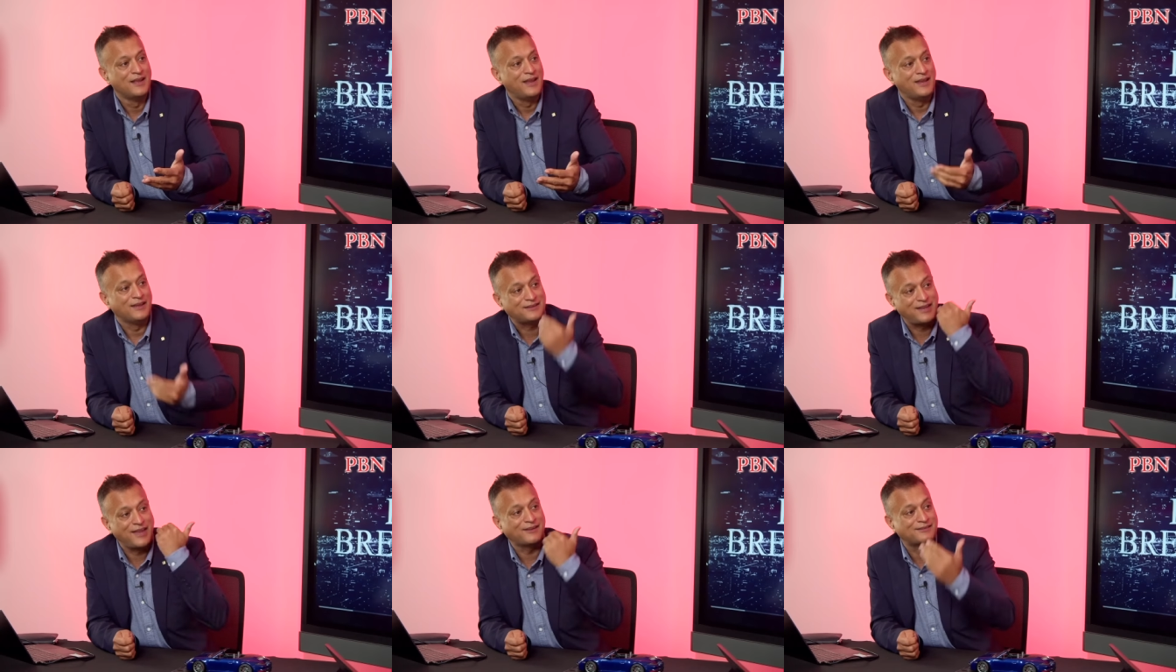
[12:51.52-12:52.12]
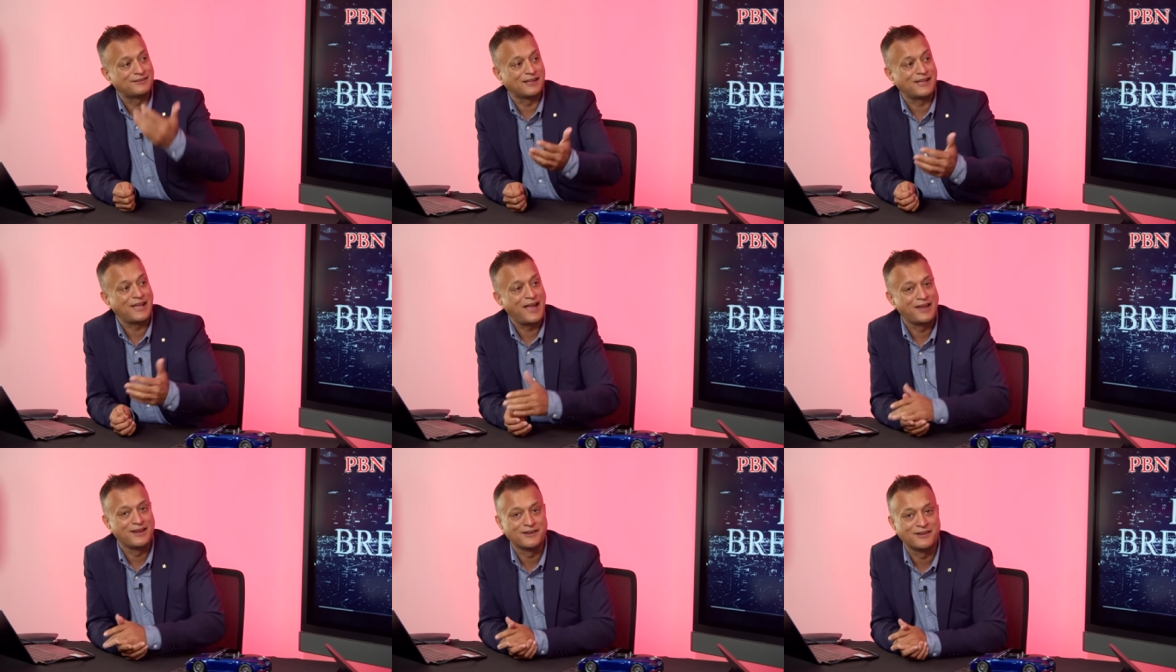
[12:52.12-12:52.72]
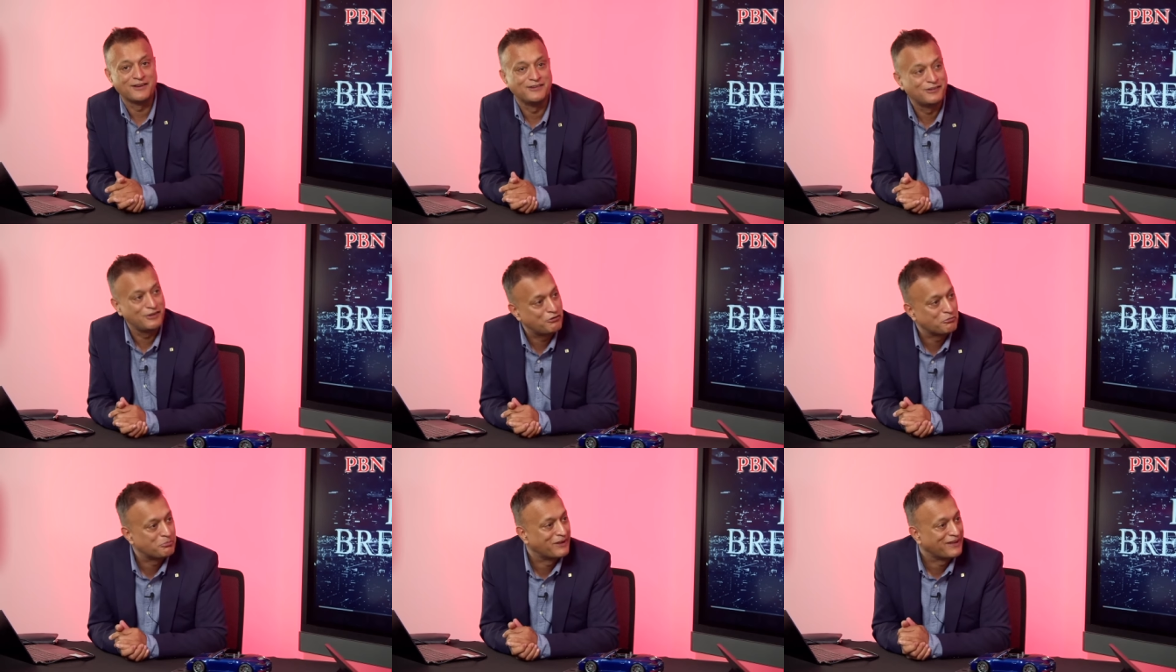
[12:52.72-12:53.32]
it kicks the can
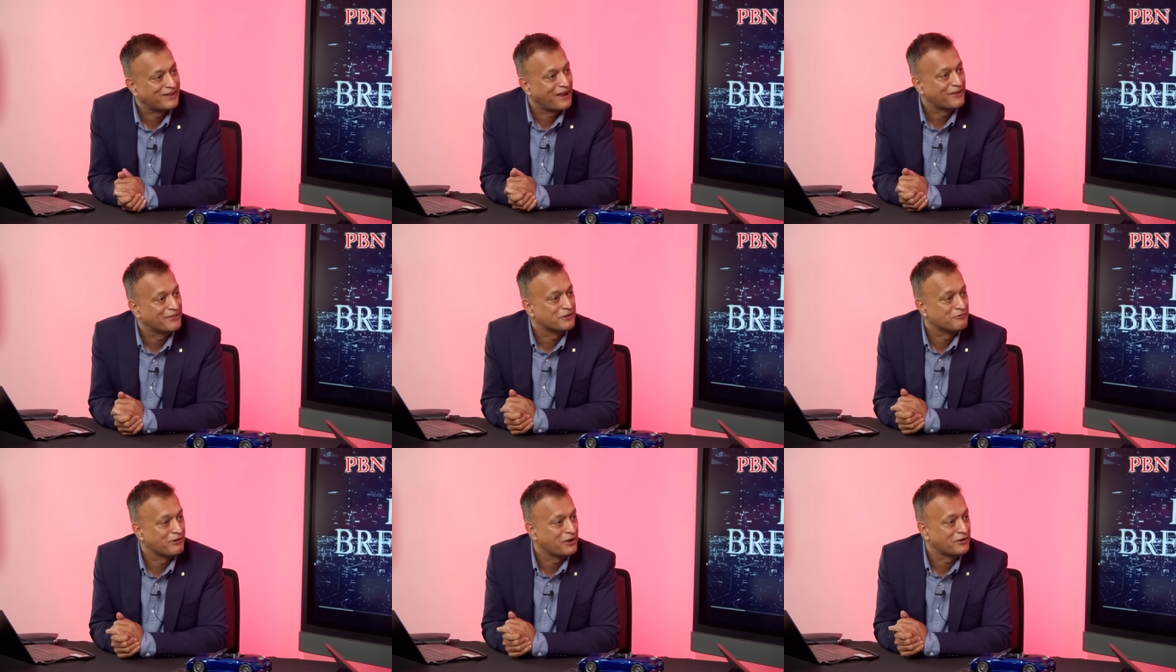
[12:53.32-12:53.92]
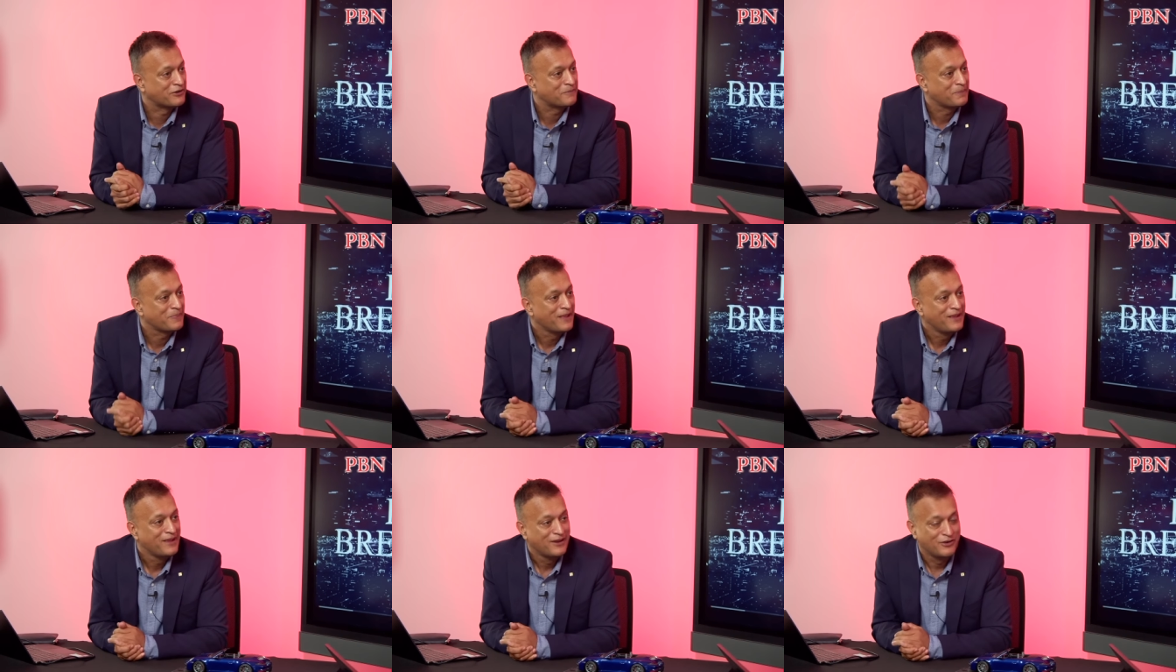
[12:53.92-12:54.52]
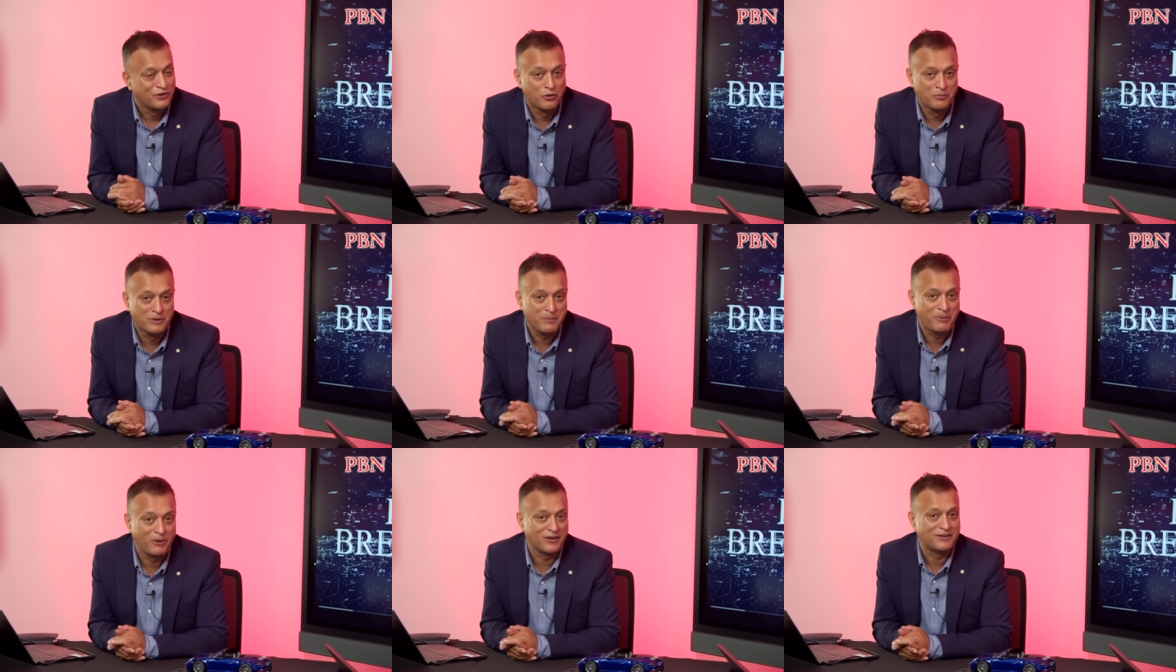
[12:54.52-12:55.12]
considerably down, the road. Yeah. Normally,
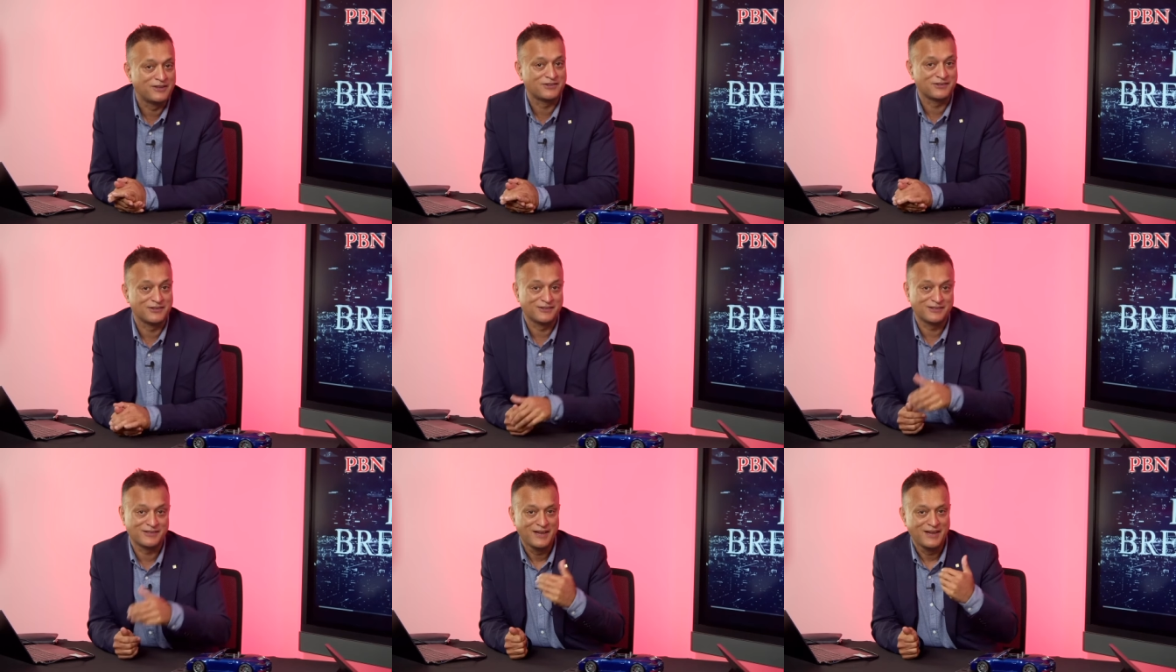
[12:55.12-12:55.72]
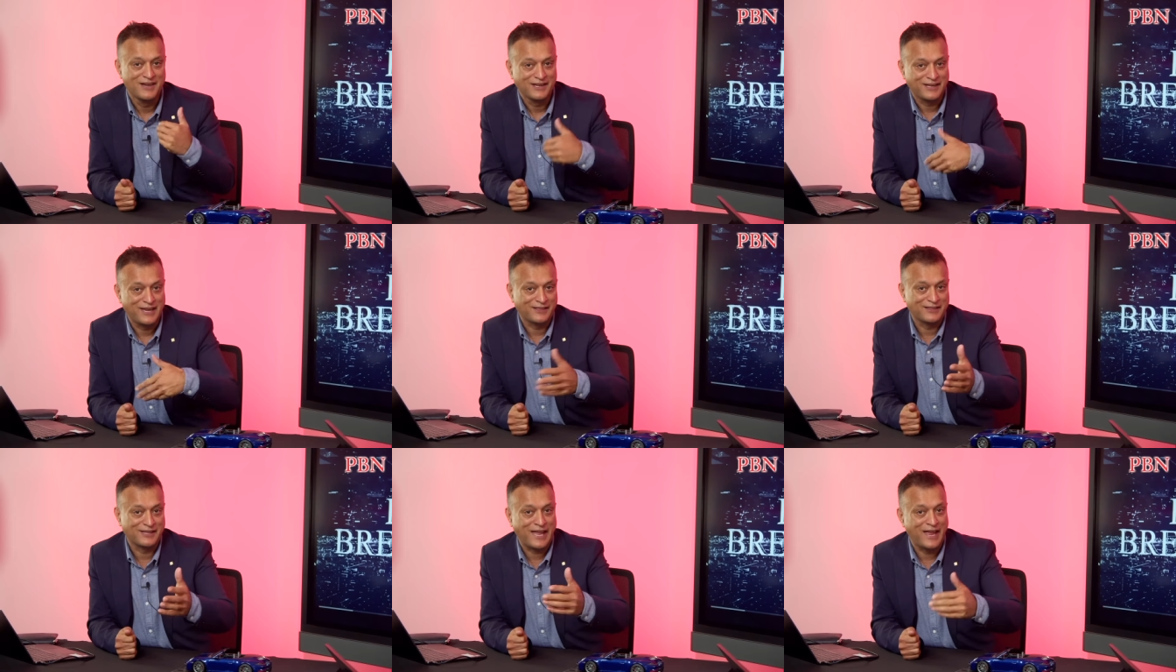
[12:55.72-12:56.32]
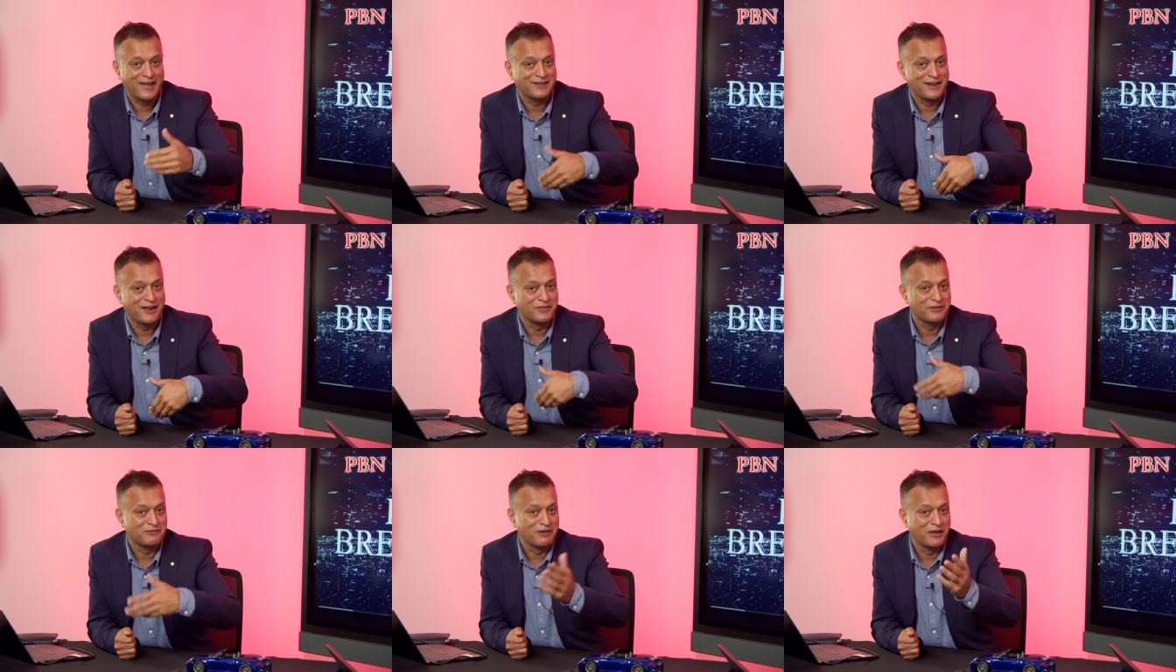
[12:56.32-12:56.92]
politicians kick the can down
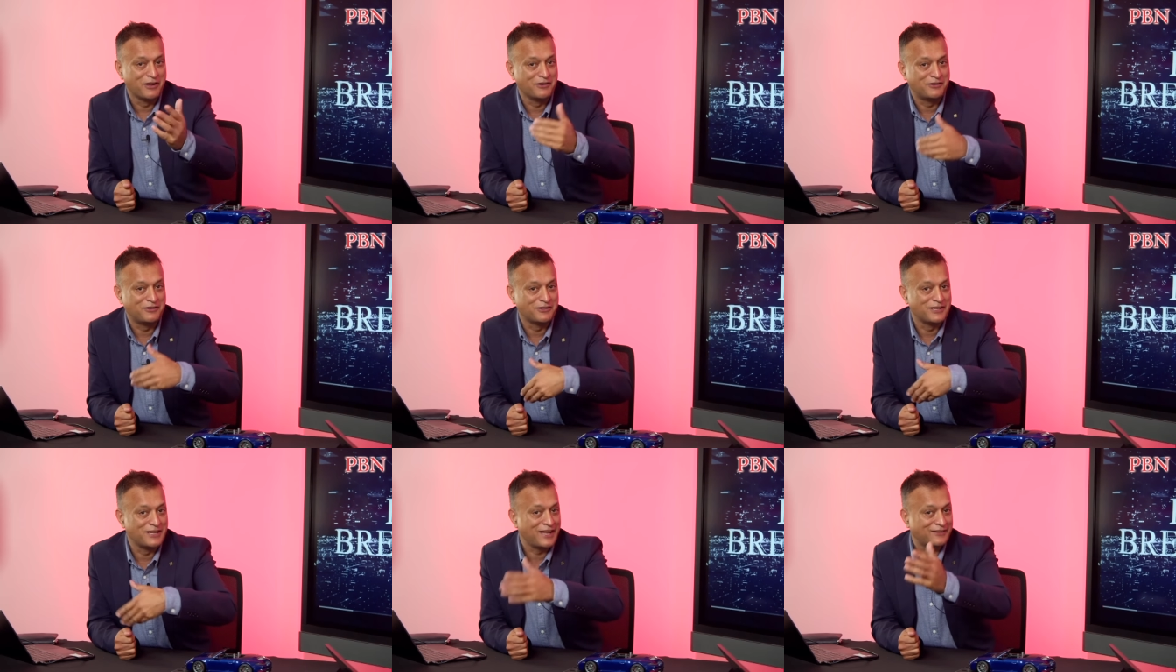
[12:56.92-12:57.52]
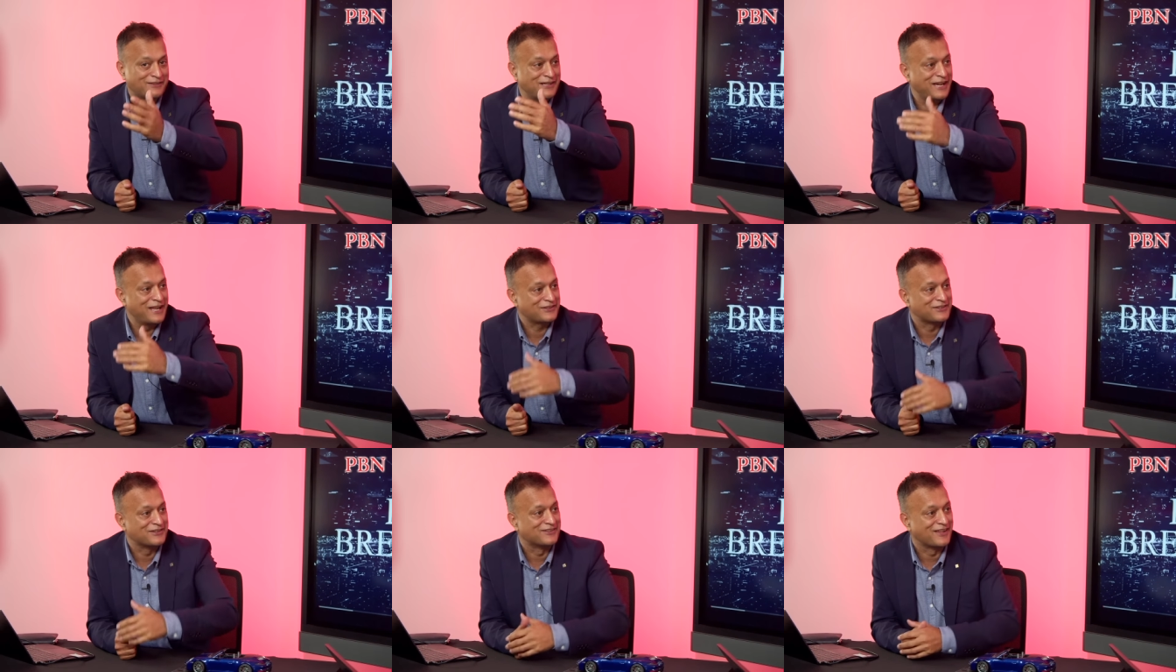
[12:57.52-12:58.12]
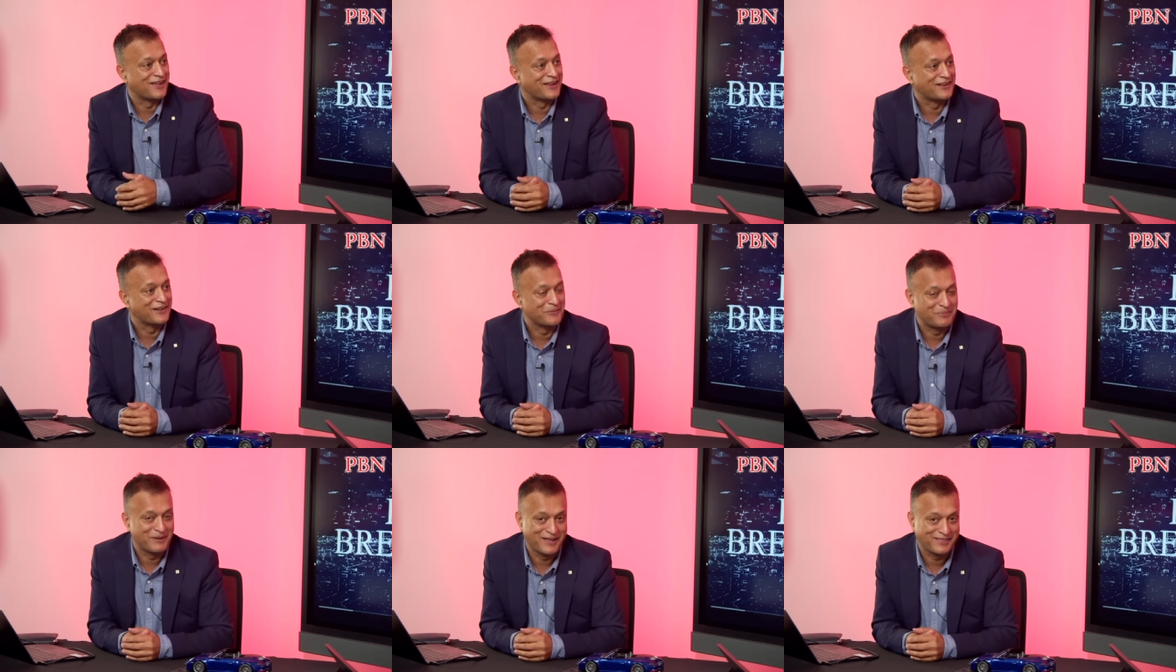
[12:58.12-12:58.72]
the road to the next election cycle,
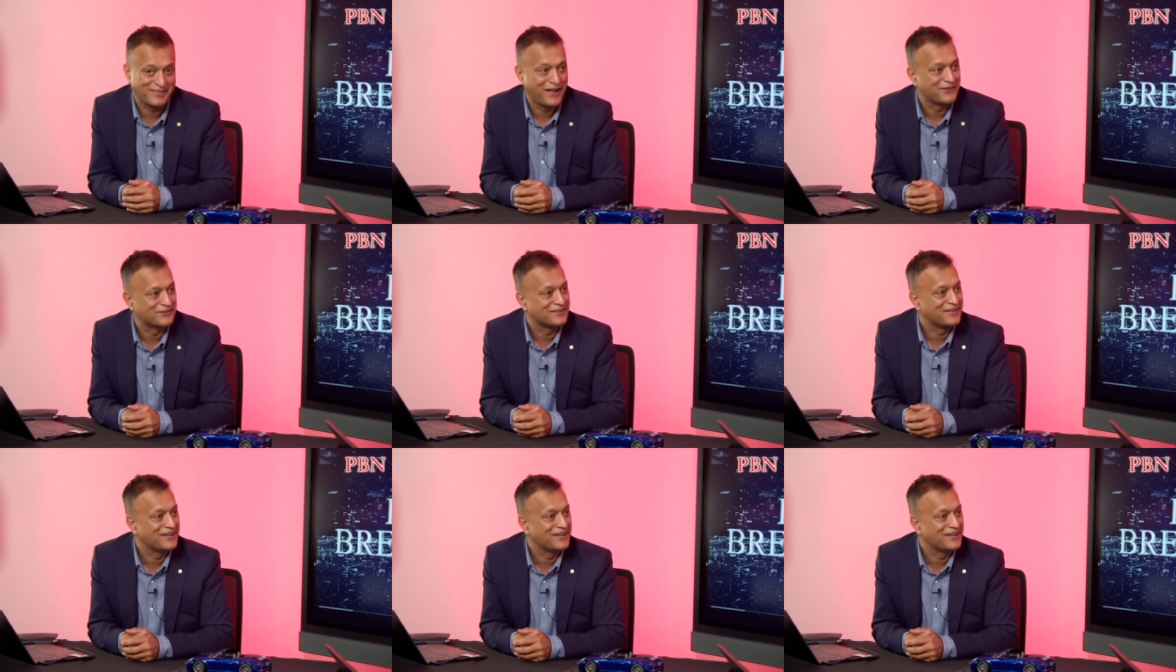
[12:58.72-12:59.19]
but a thousand